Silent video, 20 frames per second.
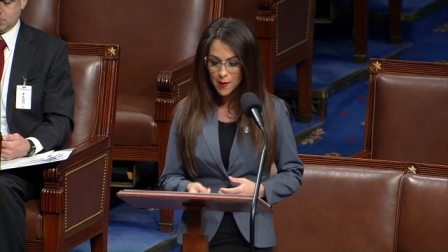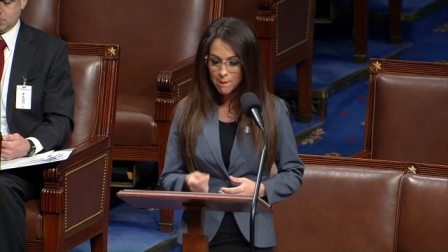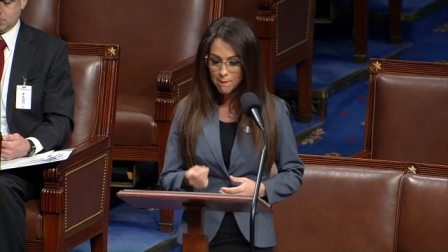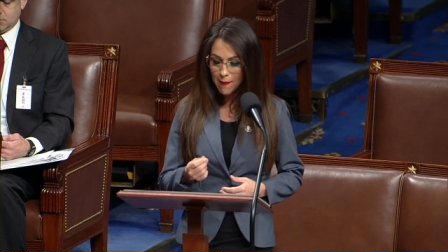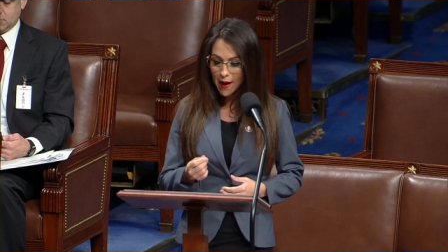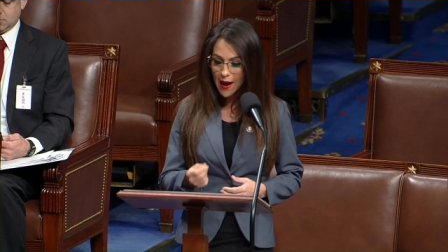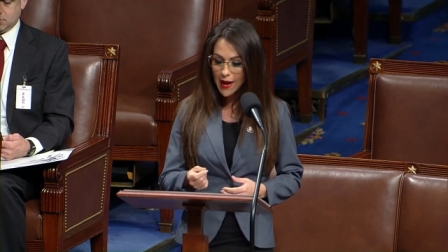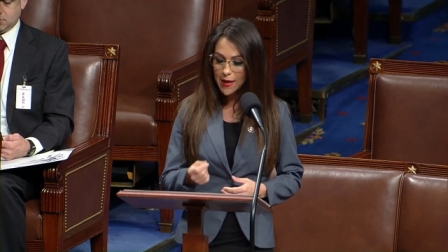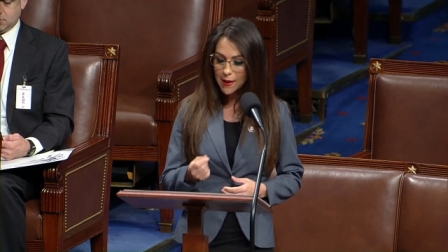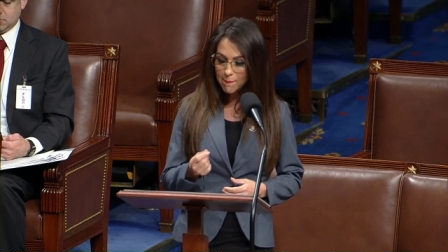
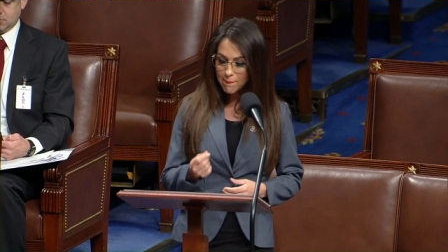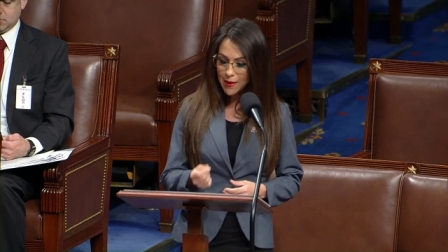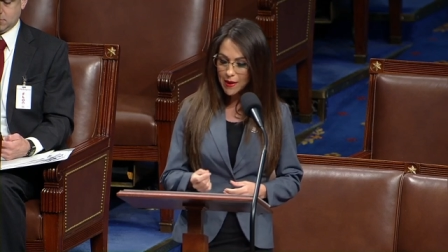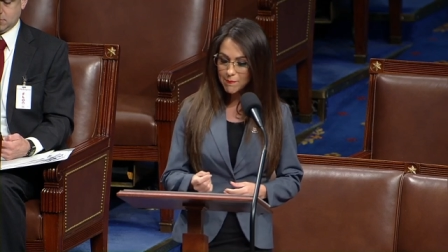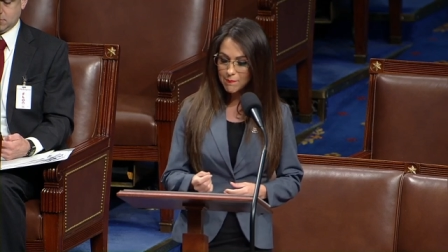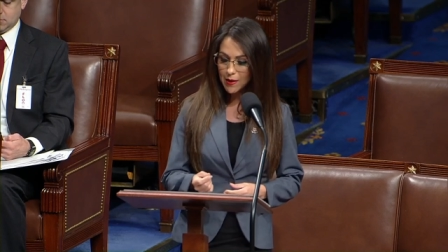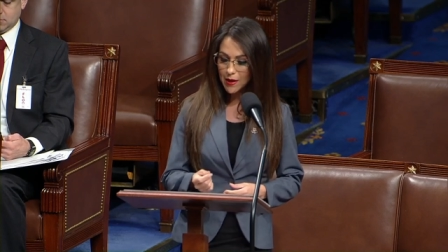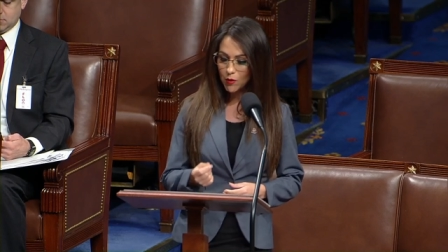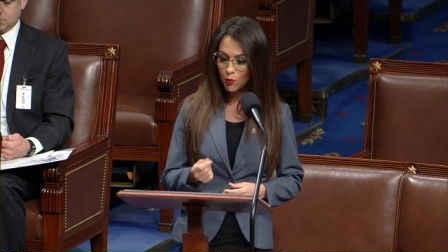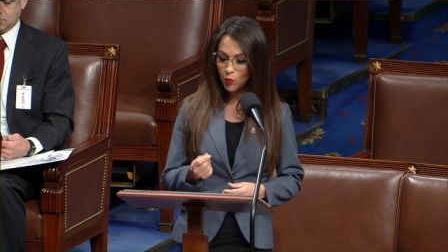My
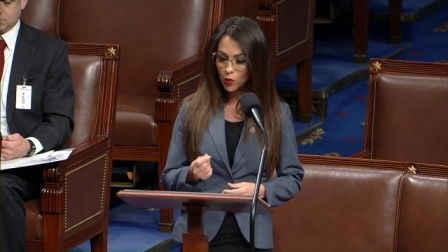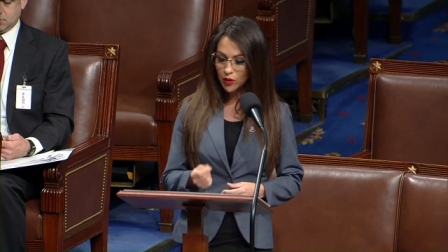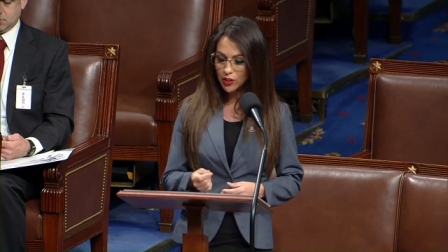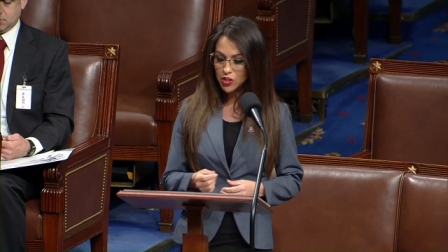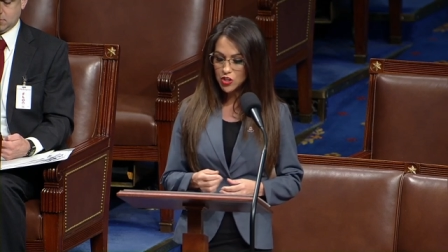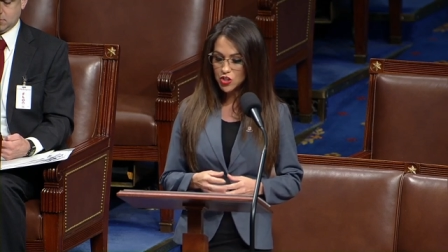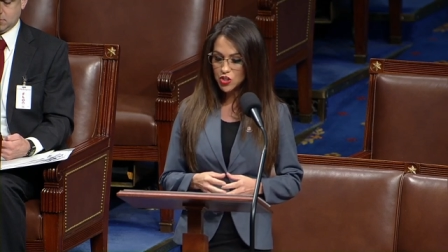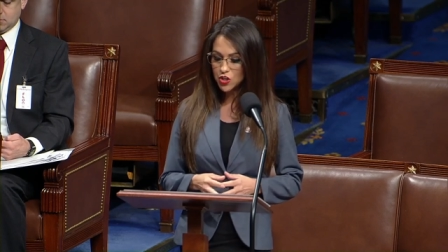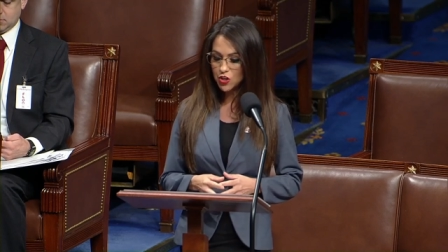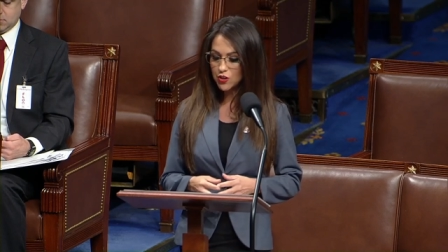amendment will
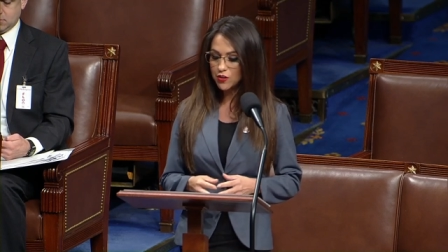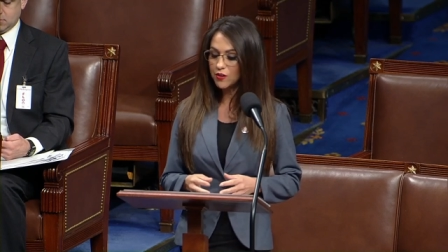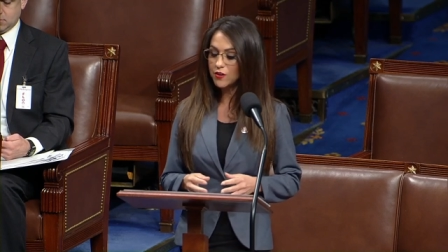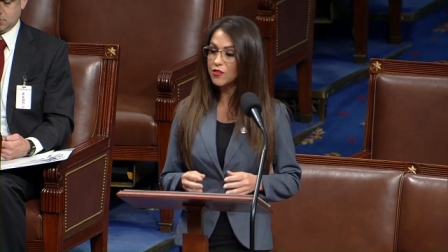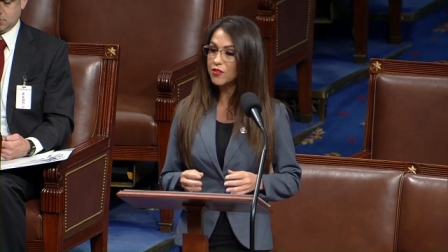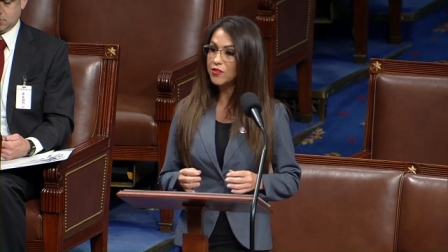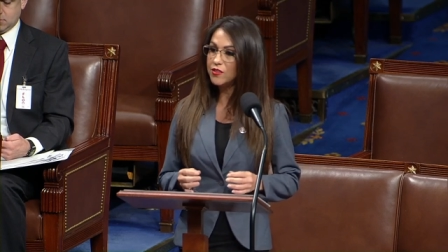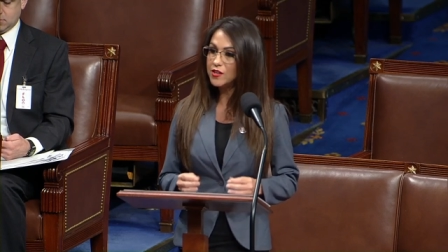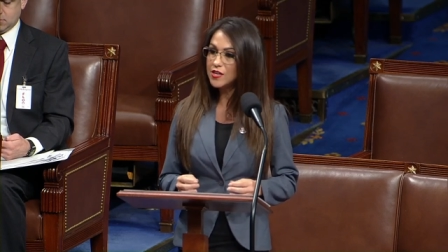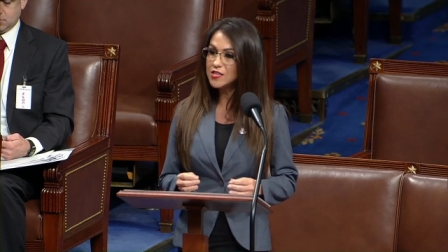ensure
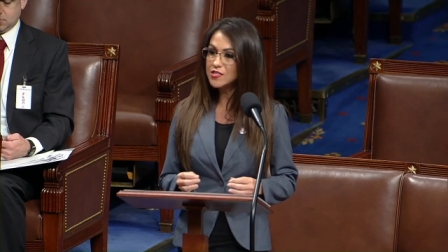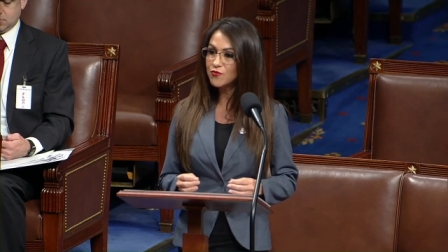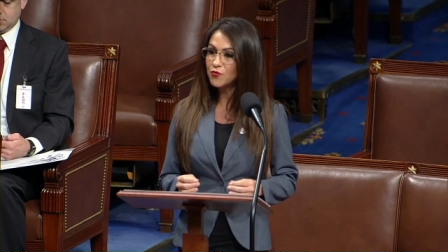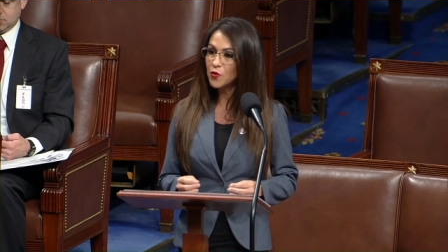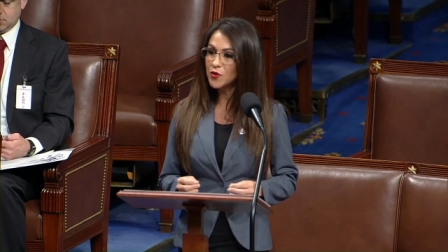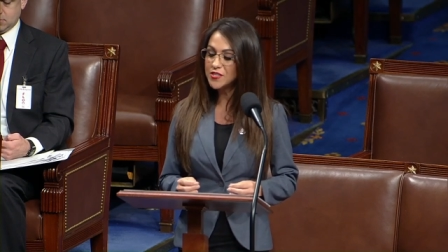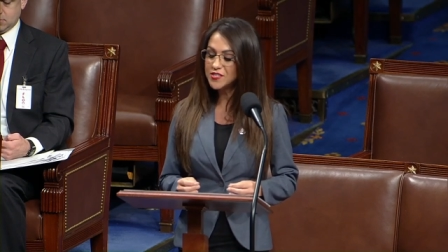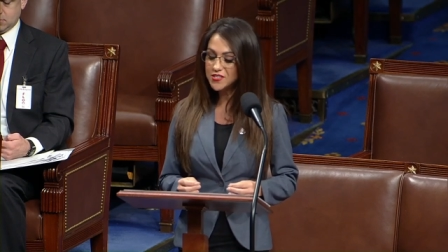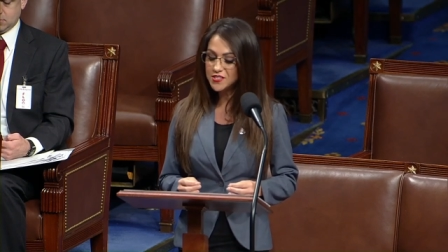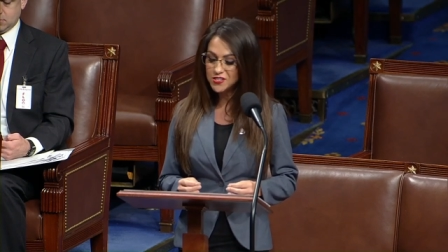these
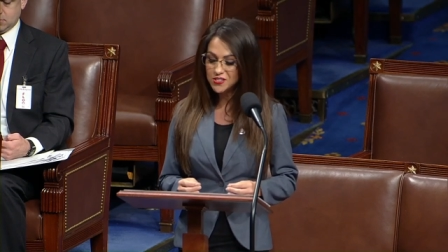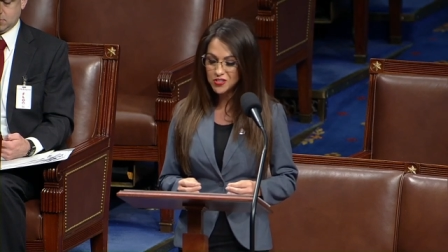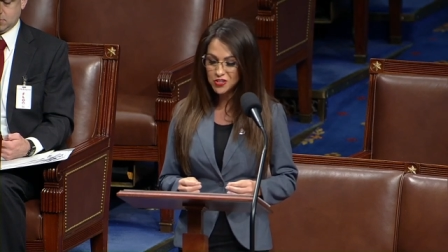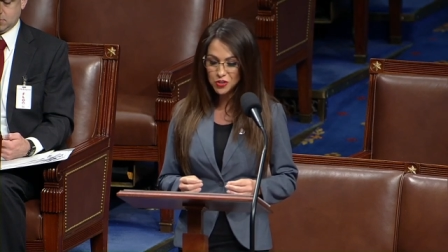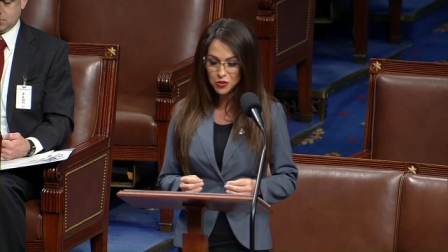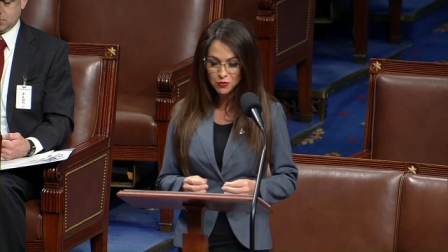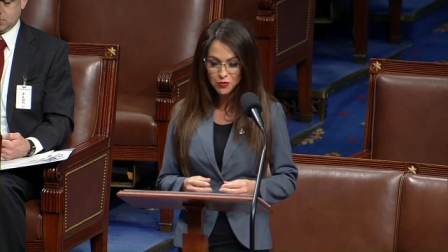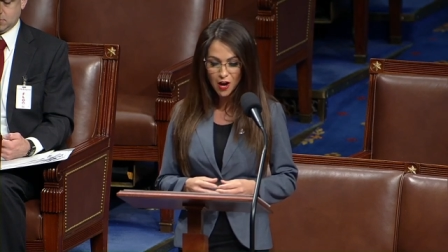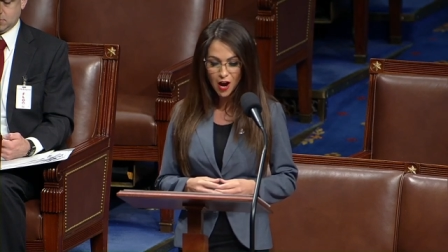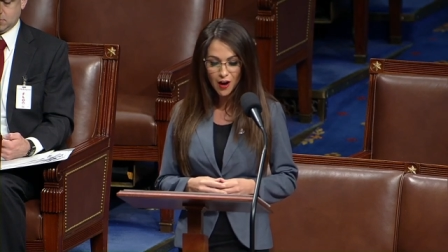voices
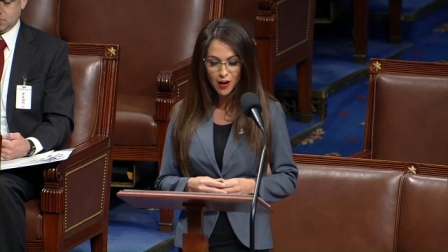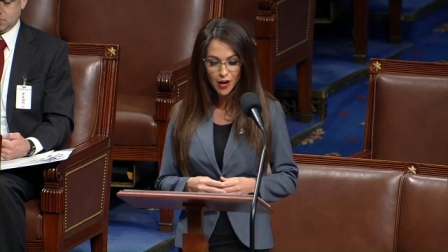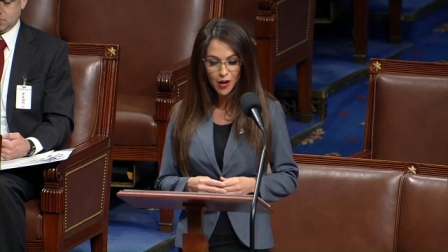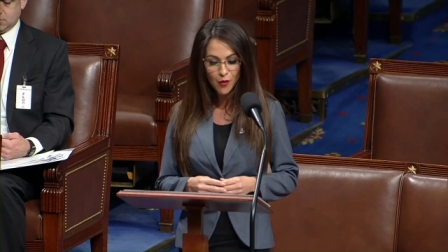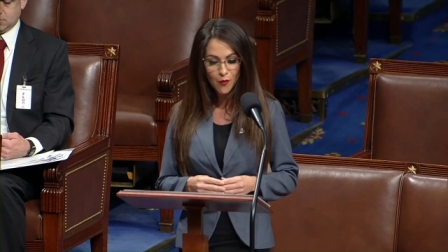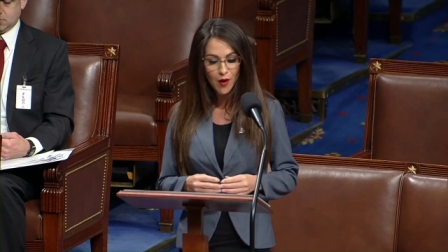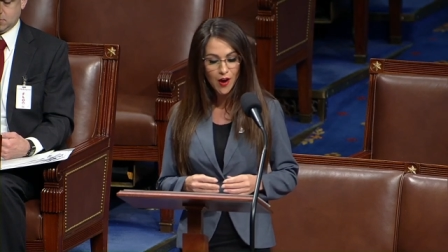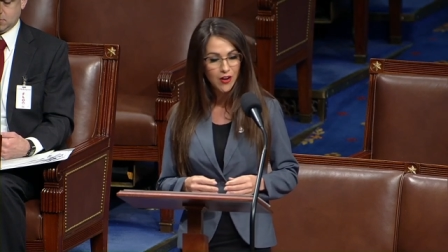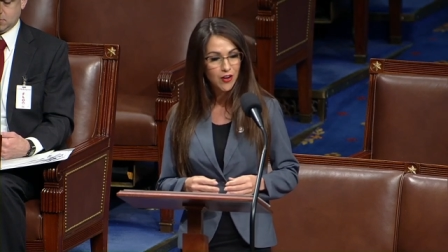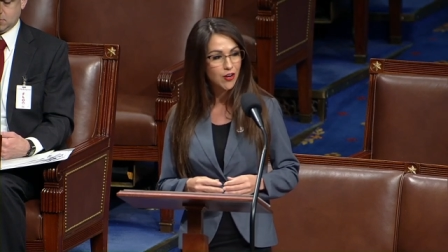do not
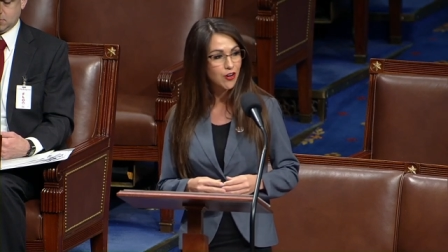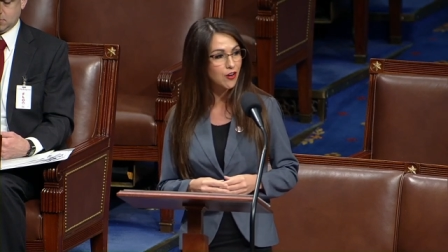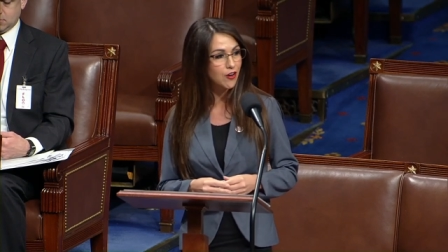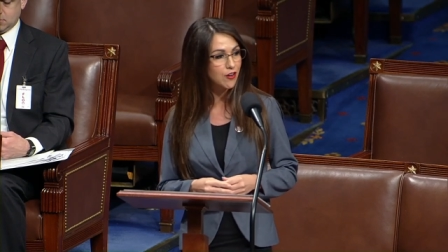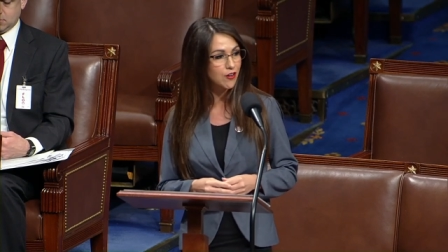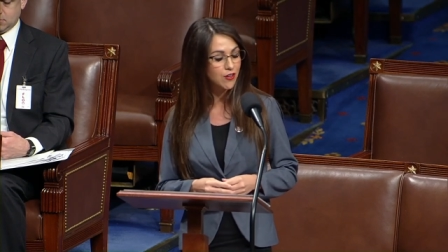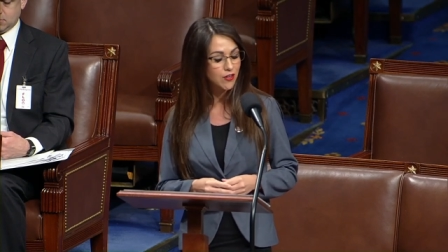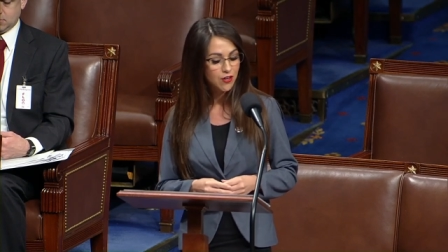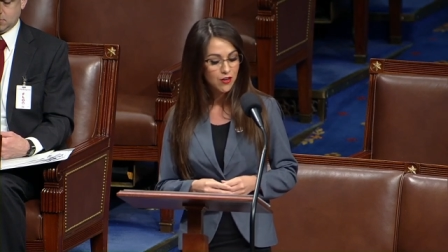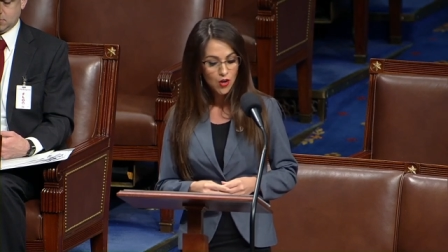go
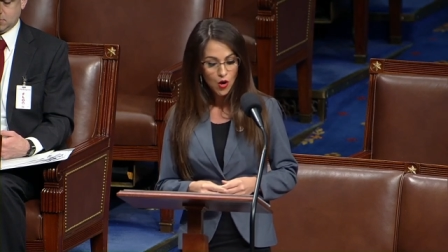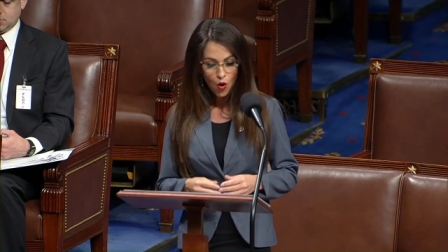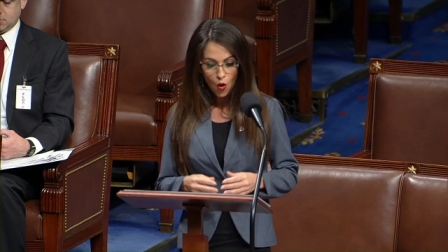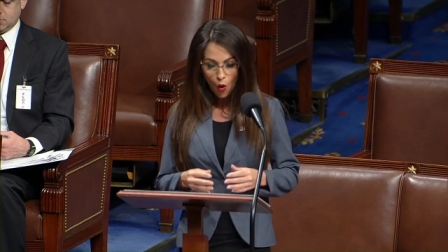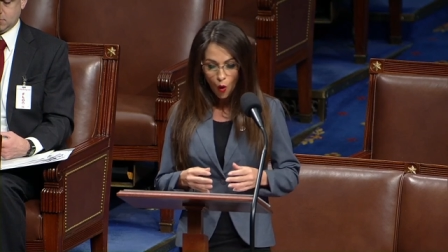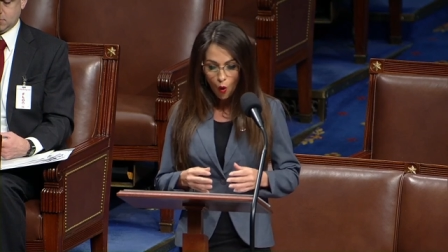unheard